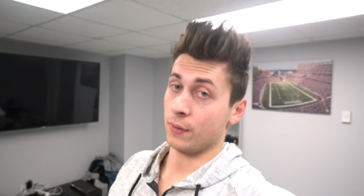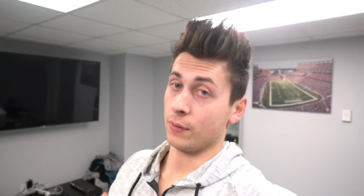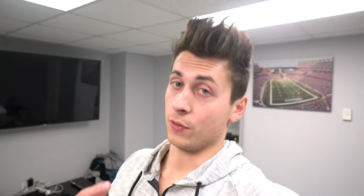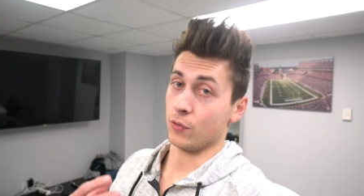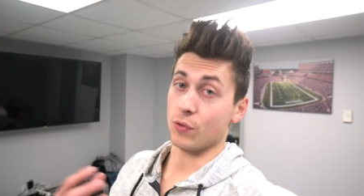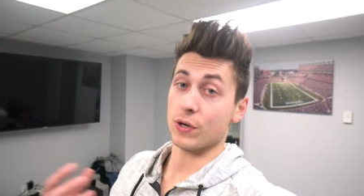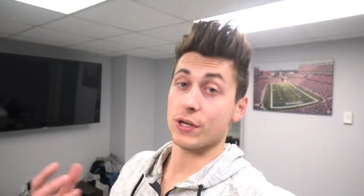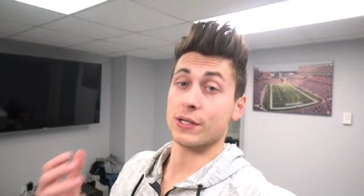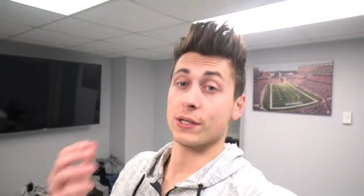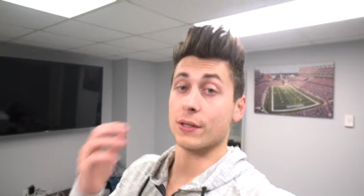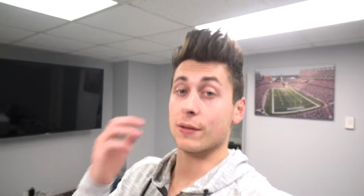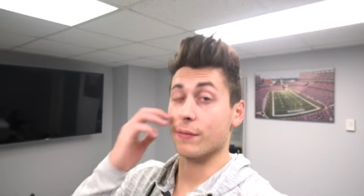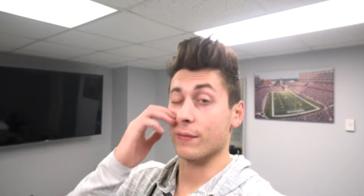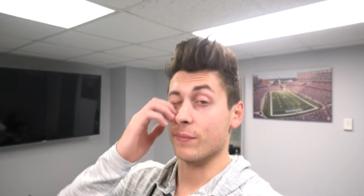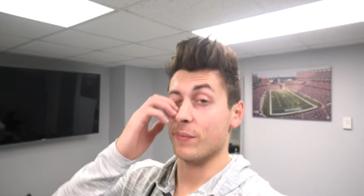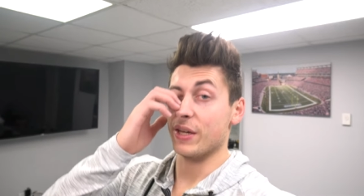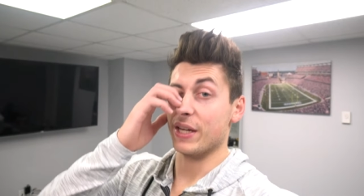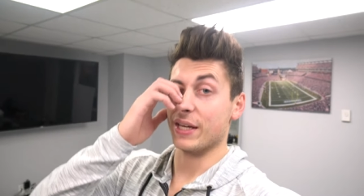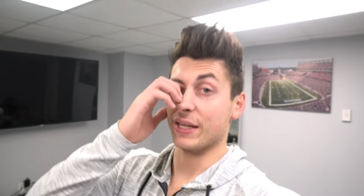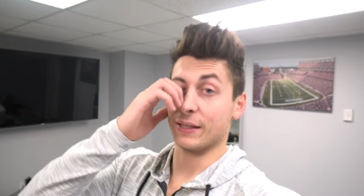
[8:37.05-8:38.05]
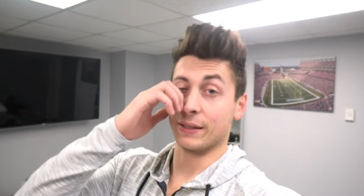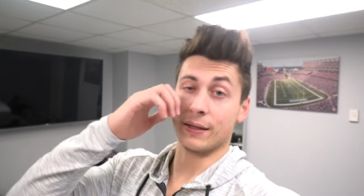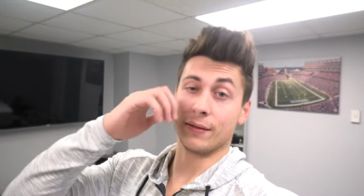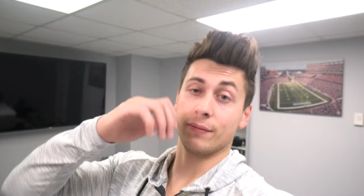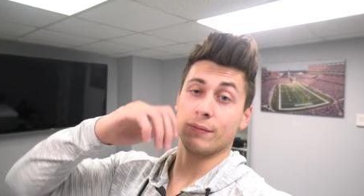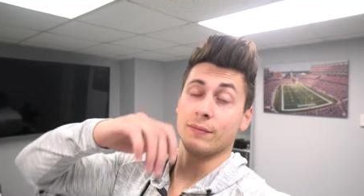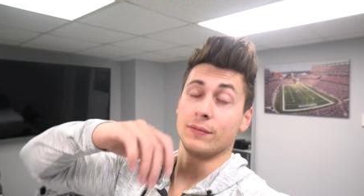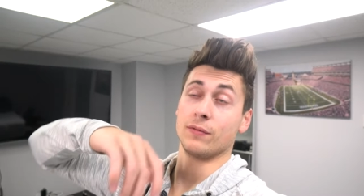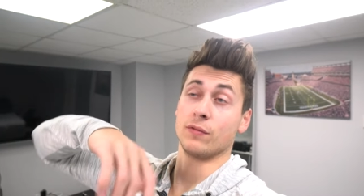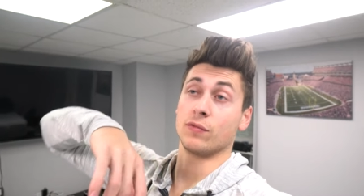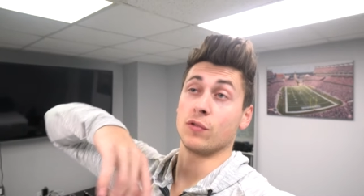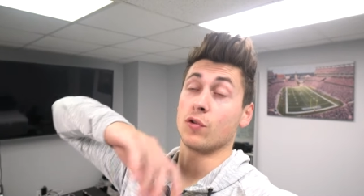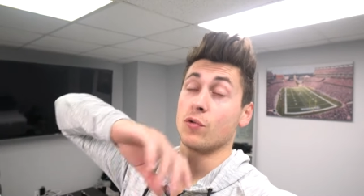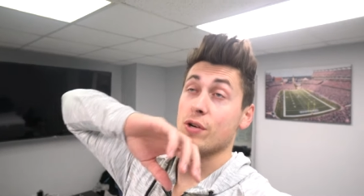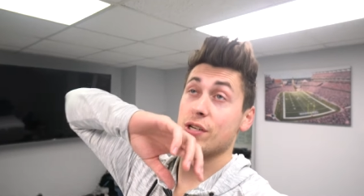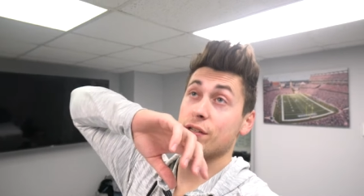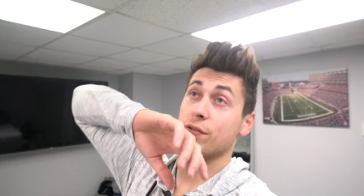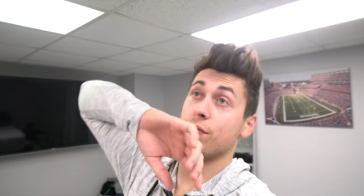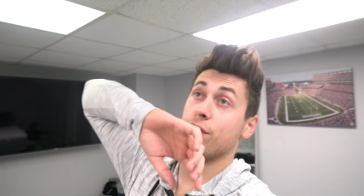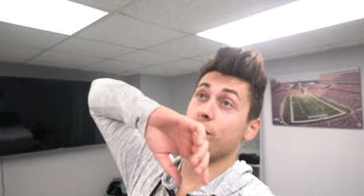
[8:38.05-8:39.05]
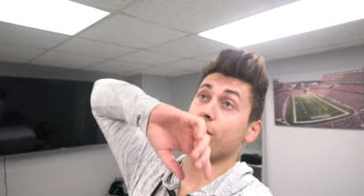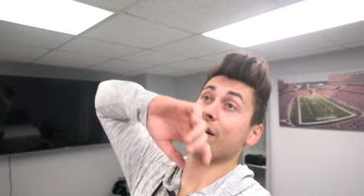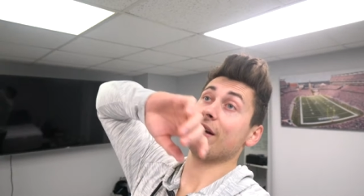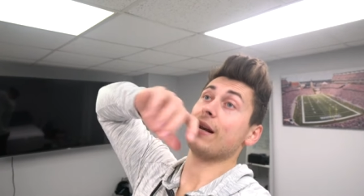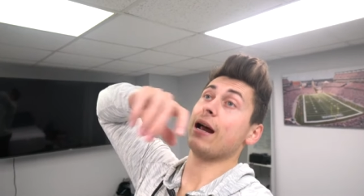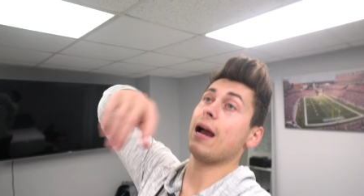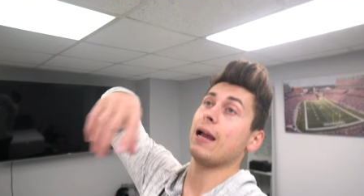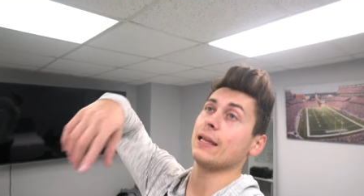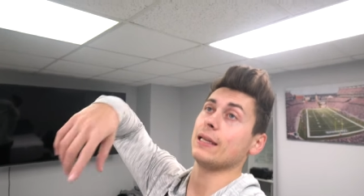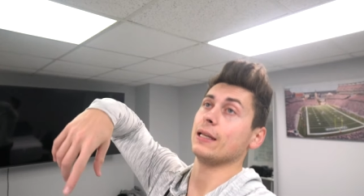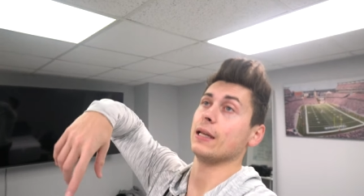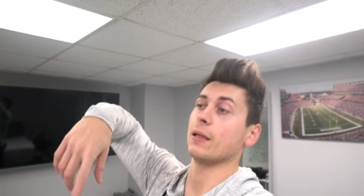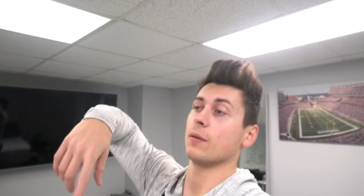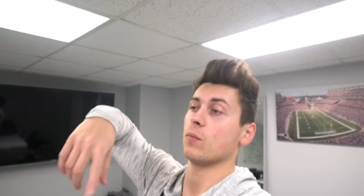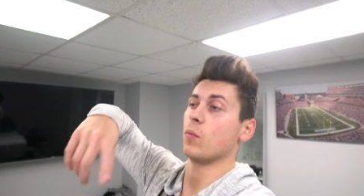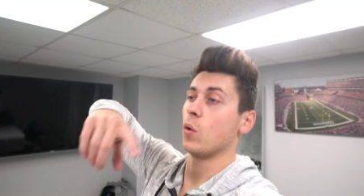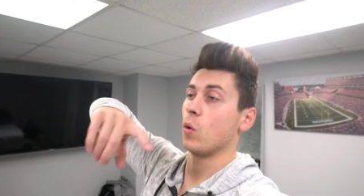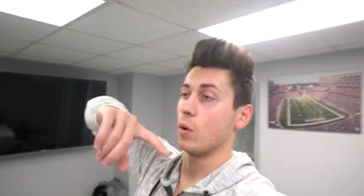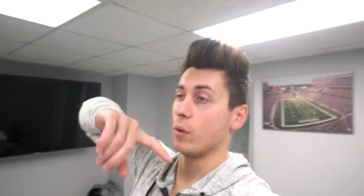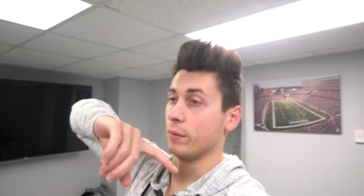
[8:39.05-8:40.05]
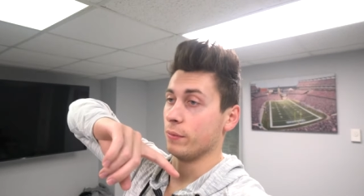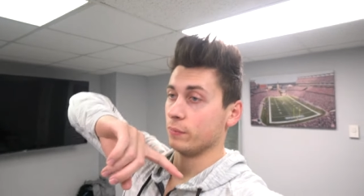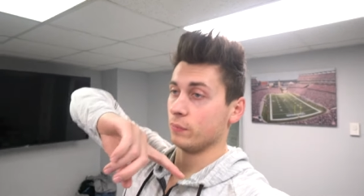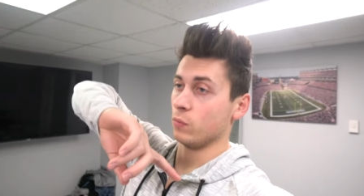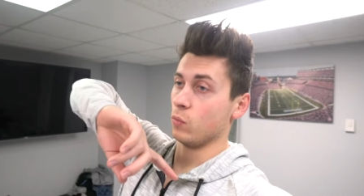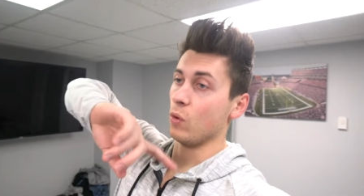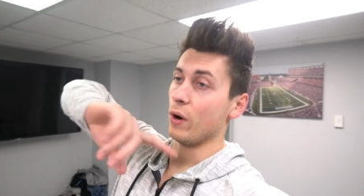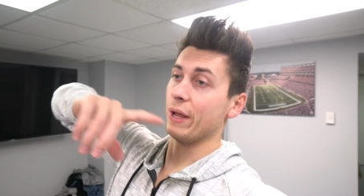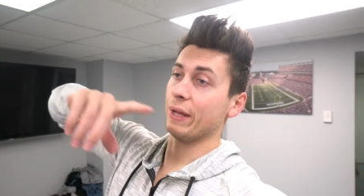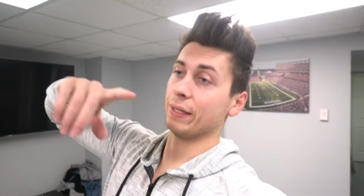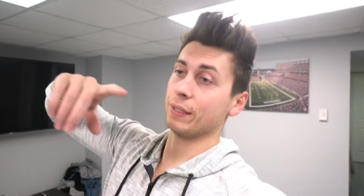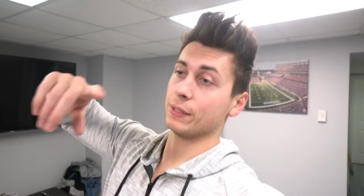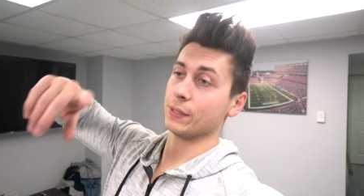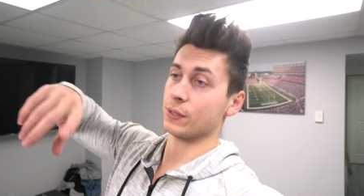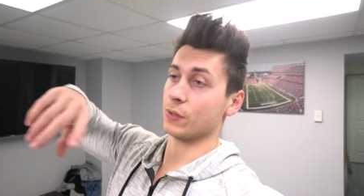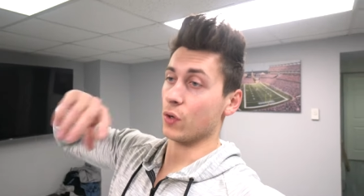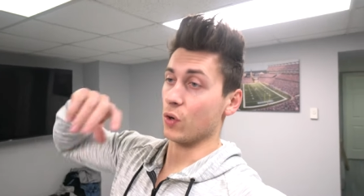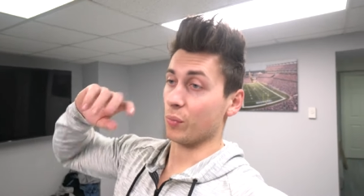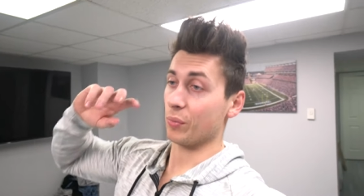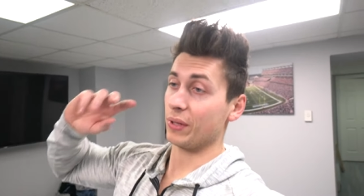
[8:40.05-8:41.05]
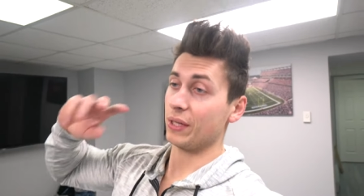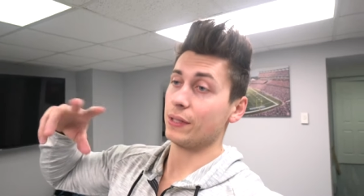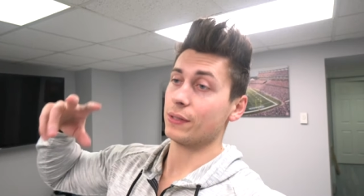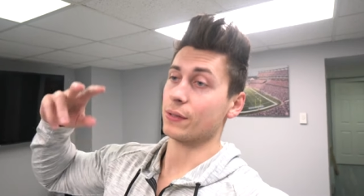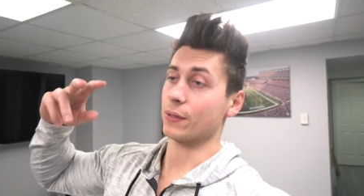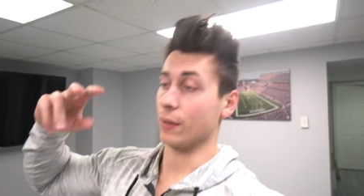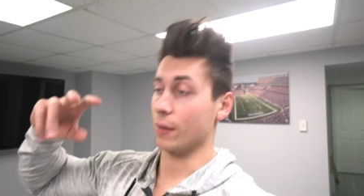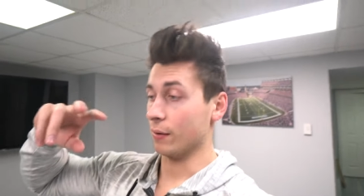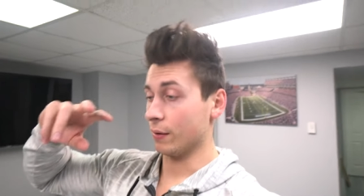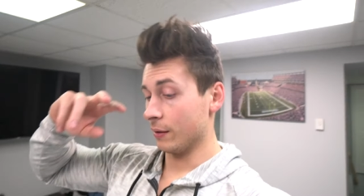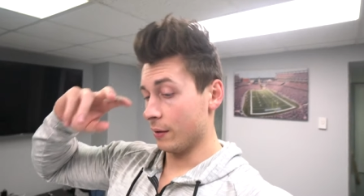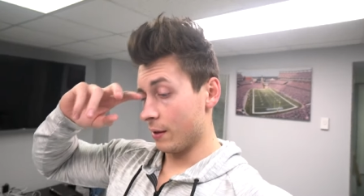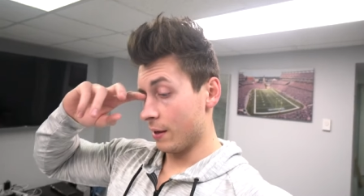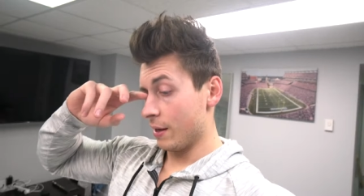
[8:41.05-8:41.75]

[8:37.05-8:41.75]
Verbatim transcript: The reason being, the reason for me not eating more wings or pizza